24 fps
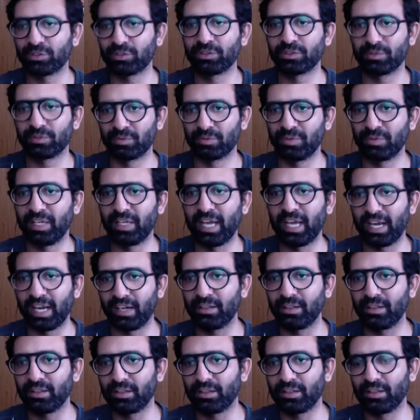we had.
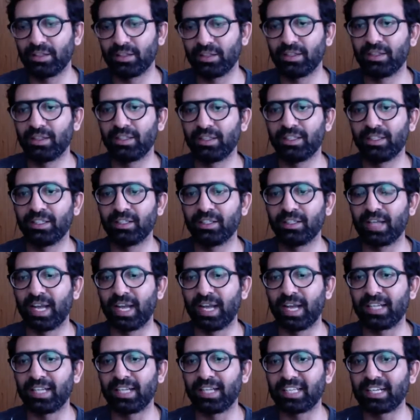And
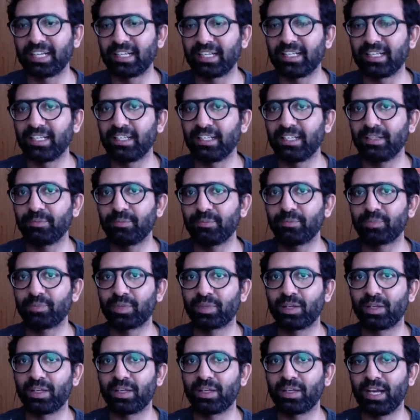secondly,
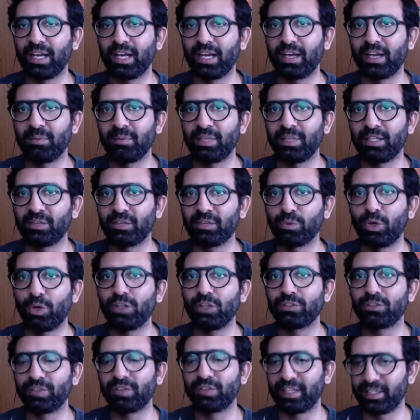yeah, I mean, it was
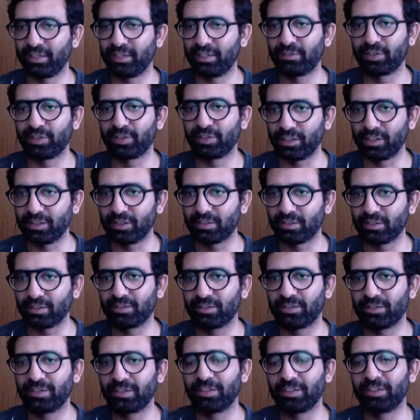very difficult.
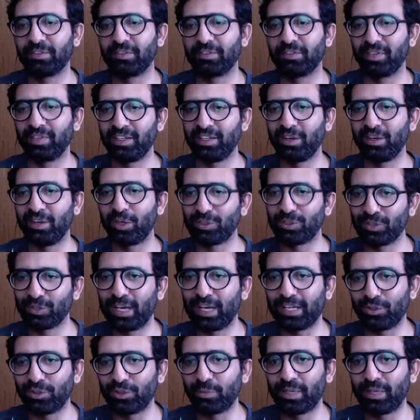We also had
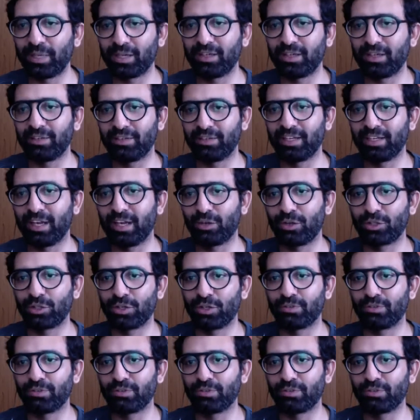to make a living out of